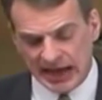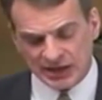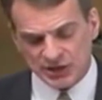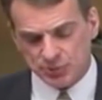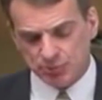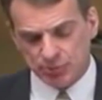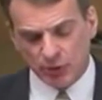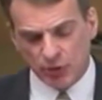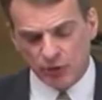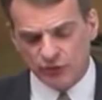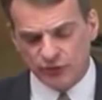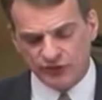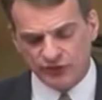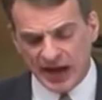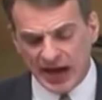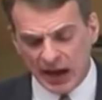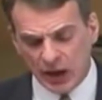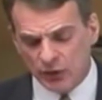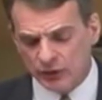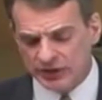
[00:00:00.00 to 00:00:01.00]
has
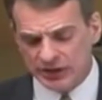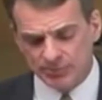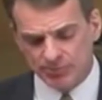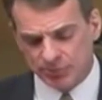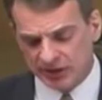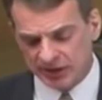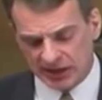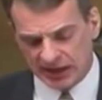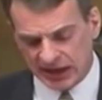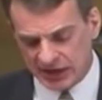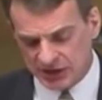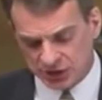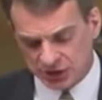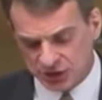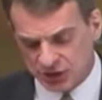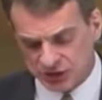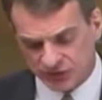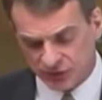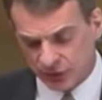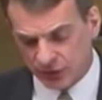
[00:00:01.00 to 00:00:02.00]
profound
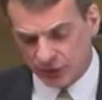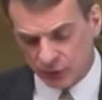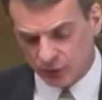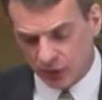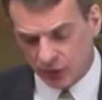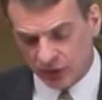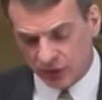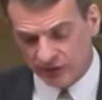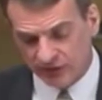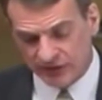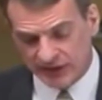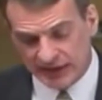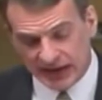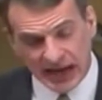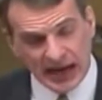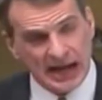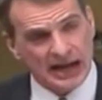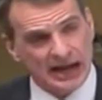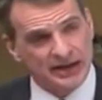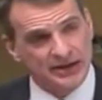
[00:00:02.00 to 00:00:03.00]
implications for the role of
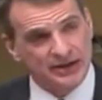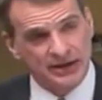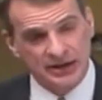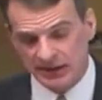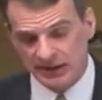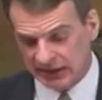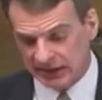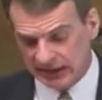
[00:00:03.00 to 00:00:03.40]
God